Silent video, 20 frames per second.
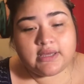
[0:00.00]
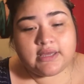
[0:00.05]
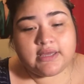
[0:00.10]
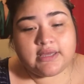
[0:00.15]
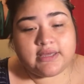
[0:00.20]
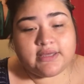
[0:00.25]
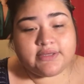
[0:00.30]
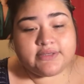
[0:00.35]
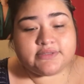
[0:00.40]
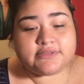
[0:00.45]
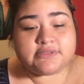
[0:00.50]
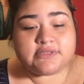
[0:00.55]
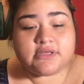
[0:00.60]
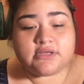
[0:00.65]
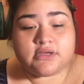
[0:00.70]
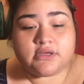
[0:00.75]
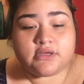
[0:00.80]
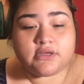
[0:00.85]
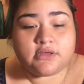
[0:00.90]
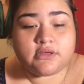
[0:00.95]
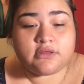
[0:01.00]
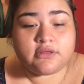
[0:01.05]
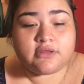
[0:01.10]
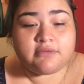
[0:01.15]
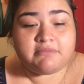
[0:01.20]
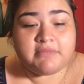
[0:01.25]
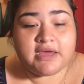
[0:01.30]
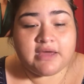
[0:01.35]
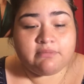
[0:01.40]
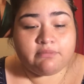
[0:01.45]
is the
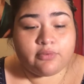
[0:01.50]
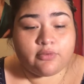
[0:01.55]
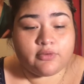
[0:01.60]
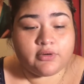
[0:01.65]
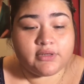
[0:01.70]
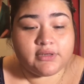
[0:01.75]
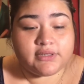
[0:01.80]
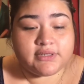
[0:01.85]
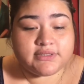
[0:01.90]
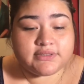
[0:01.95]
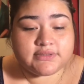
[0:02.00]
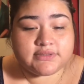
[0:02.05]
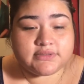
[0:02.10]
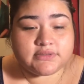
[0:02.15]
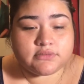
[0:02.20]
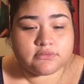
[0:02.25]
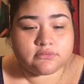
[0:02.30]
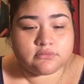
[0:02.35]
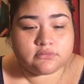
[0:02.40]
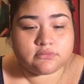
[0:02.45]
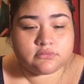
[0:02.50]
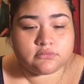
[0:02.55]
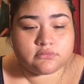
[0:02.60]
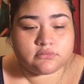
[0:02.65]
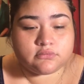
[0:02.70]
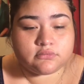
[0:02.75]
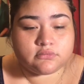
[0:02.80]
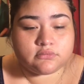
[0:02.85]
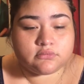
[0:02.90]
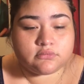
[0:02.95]
Matte Poreless
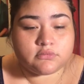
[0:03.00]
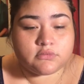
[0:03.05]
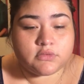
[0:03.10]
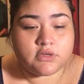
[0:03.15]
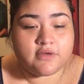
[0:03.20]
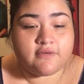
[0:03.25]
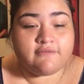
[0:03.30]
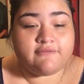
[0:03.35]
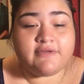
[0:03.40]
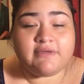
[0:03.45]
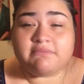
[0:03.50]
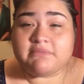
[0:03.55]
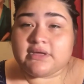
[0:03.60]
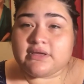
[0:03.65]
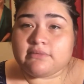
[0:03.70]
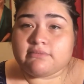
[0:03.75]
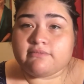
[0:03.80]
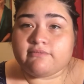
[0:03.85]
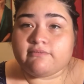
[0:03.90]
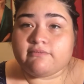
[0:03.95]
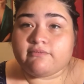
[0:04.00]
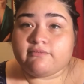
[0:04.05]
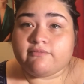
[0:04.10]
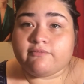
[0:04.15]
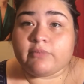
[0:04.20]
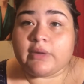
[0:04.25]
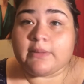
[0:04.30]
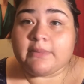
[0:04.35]
Fit Me by